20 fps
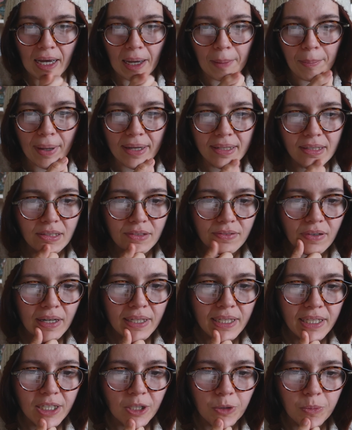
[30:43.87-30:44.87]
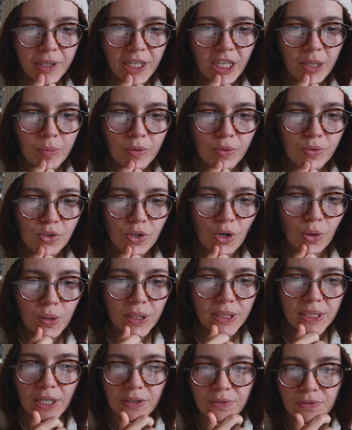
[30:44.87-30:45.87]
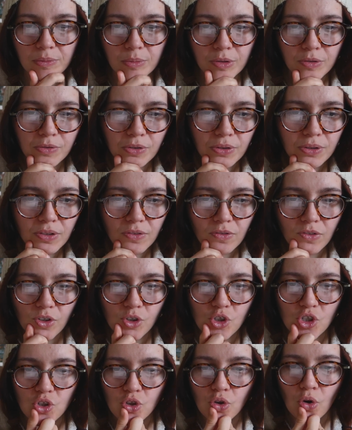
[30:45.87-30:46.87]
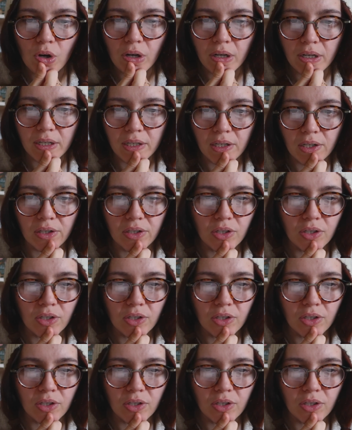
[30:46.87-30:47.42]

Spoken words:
a panel of honeycomb cables going down from the front of each sock